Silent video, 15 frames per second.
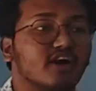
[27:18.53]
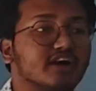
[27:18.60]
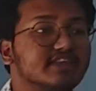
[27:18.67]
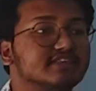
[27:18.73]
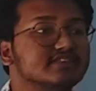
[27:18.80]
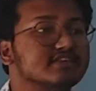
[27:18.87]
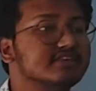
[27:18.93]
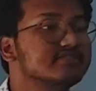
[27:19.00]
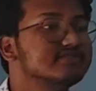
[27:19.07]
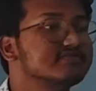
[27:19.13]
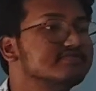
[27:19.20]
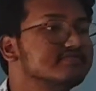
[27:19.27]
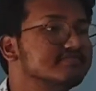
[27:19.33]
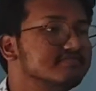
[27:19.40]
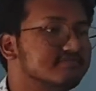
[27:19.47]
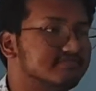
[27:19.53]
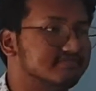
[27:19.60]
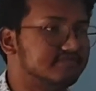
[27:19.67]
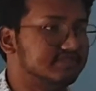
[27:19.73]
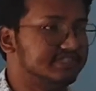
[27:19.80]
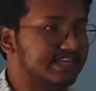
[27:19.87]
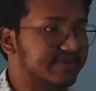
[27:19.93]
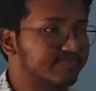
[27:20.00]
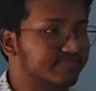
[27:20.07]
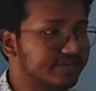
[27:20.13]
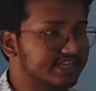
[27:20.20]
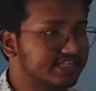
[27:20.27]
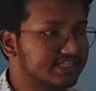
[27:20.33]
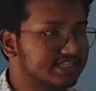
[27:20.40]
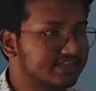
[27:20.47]
What is the
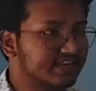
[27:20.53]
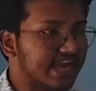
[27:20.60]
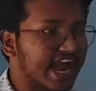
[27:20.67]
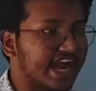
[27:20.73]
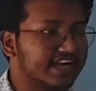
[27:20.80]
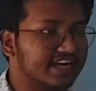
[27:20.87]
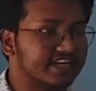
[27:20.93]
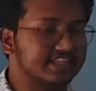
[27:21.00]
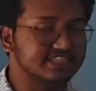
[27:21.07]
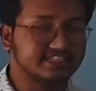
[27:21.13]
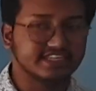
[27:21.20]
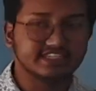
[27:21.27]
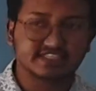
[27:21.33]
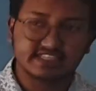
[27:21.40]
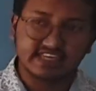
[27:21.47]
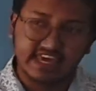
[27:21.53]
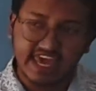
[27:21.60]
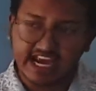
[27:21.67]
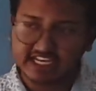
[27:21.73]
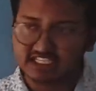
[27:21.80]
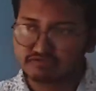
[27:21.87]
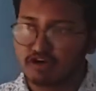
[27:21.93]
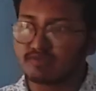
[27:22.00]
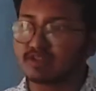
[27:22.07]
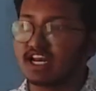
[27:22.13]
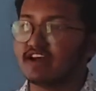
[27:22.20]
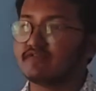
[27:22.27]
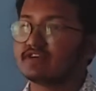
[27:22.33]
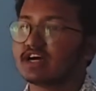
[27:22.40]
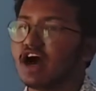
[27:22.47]
temperature at a distance x from
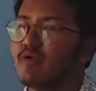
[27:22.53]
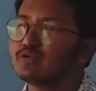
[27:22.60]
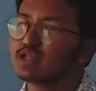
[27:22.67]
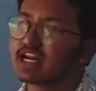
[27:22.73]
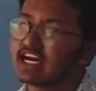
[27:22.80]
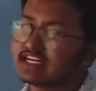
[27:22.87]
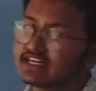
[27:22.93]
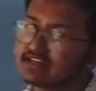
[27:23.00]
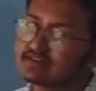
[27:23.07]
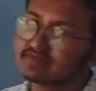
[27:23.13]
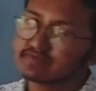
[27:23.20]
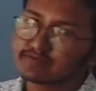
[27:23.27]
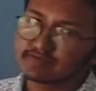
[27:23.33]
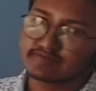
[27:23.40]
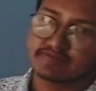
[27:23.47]
the left? How would I write it?